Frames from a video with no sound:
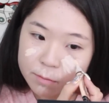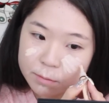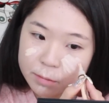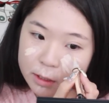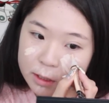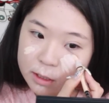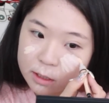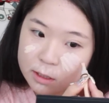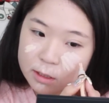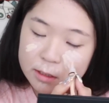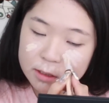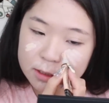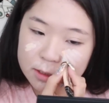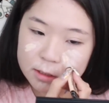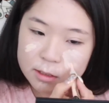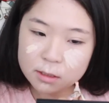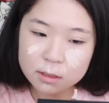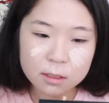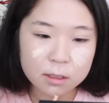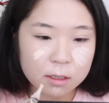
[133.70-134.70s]

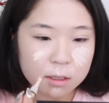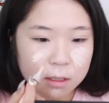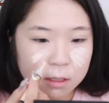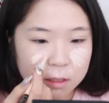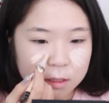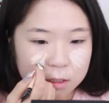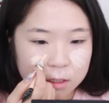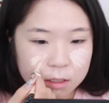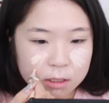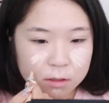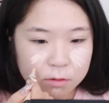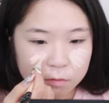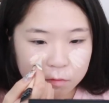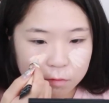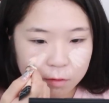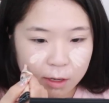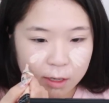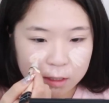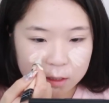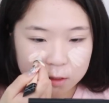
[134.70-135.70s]
because it just
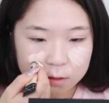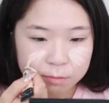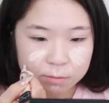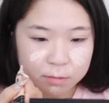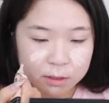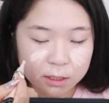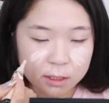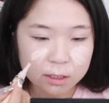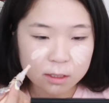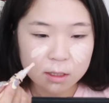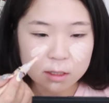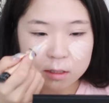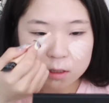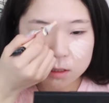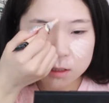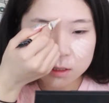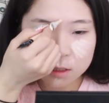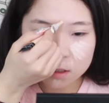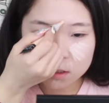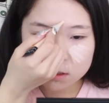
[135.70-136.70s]
randomly,
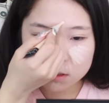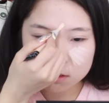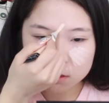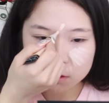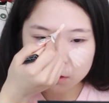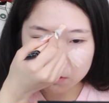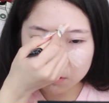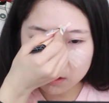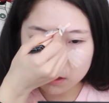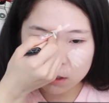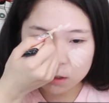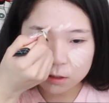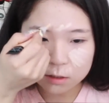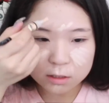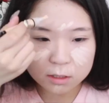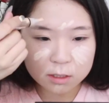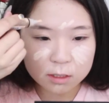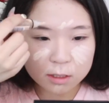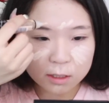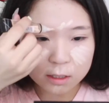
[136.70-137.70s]
it's like so
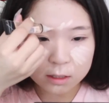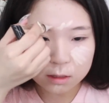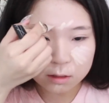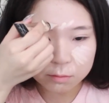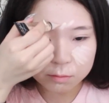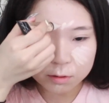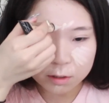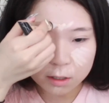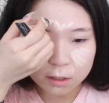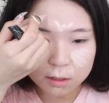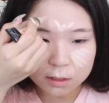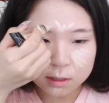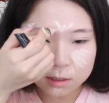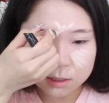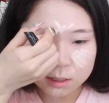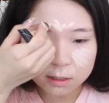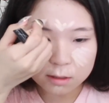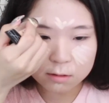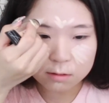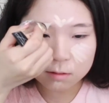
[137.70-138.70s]
hard to get the
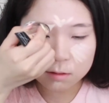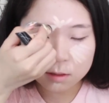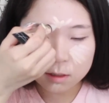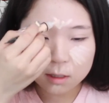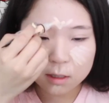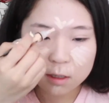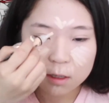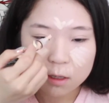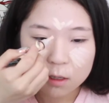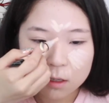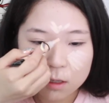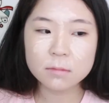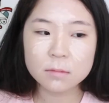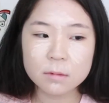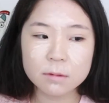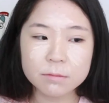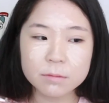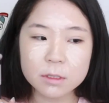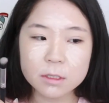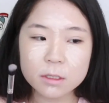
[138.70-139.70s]
product out.
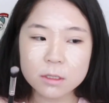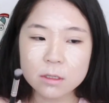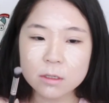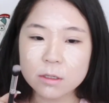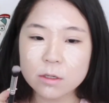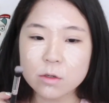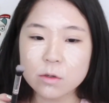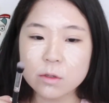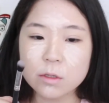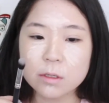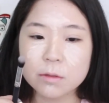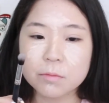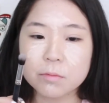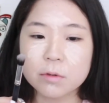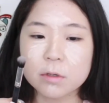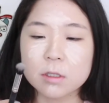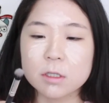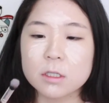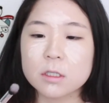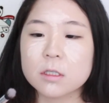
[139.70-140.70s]
I'm just gonna use a
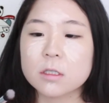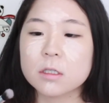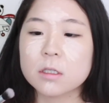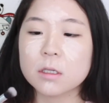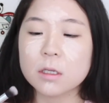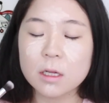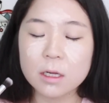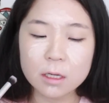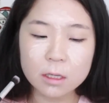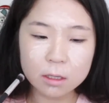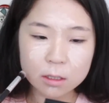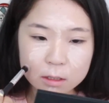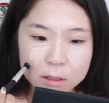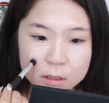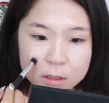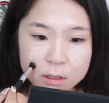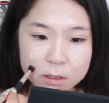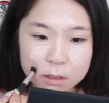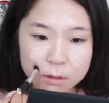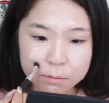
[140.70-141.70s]
brush like
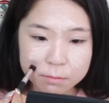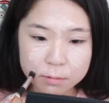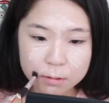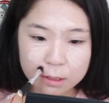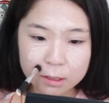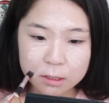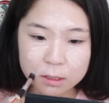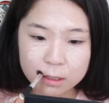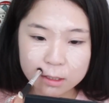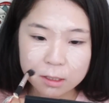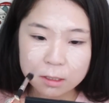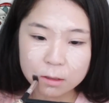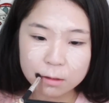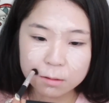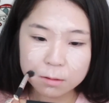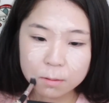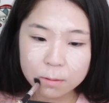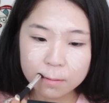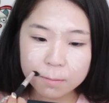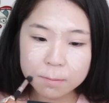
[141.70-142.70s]
this to blend it
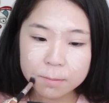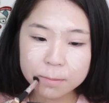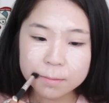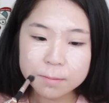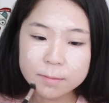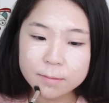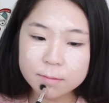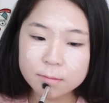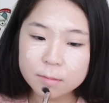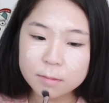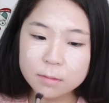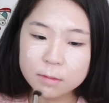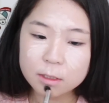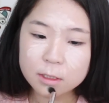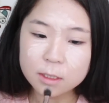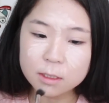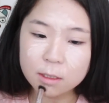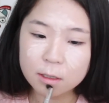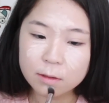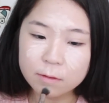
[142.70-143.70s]
out
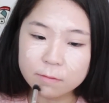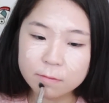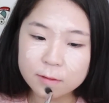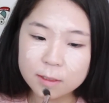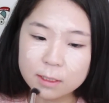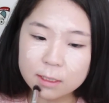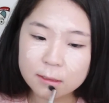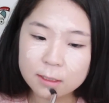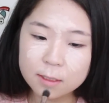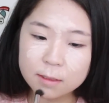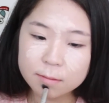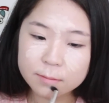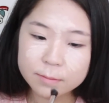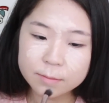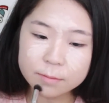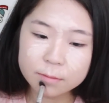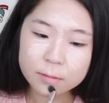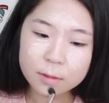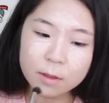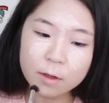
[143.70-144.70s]
softly.
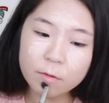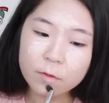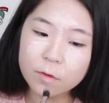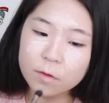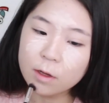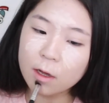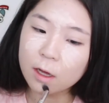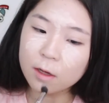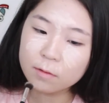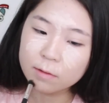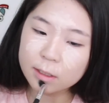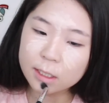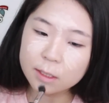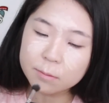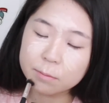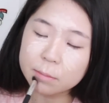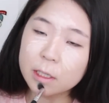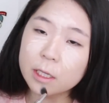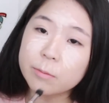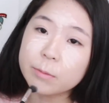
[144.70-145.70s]
If you have any
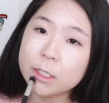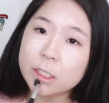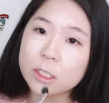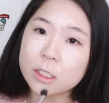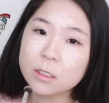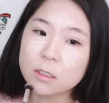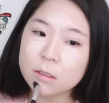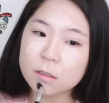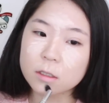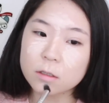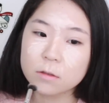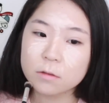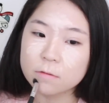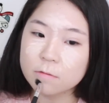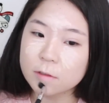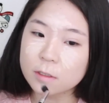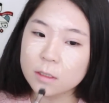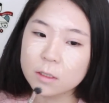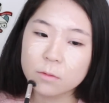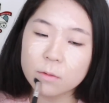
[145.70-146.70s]
blemishes, you
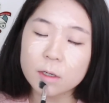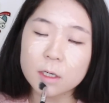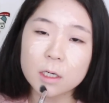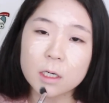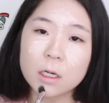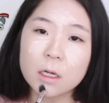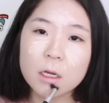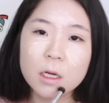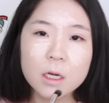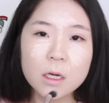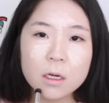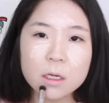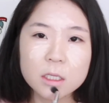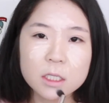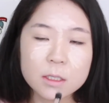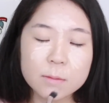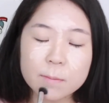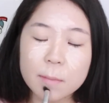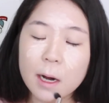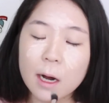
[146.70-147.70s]
really want to
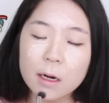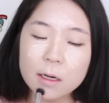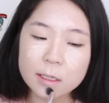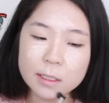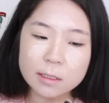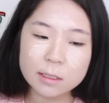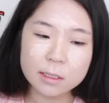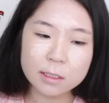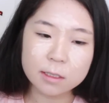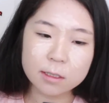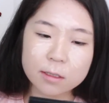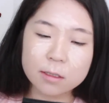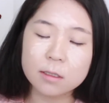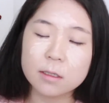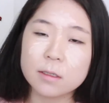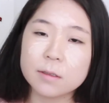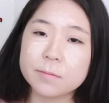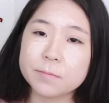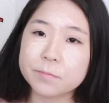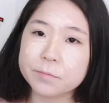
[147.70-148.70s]
spot
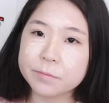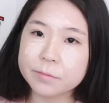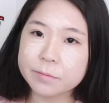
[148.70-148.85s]
conceal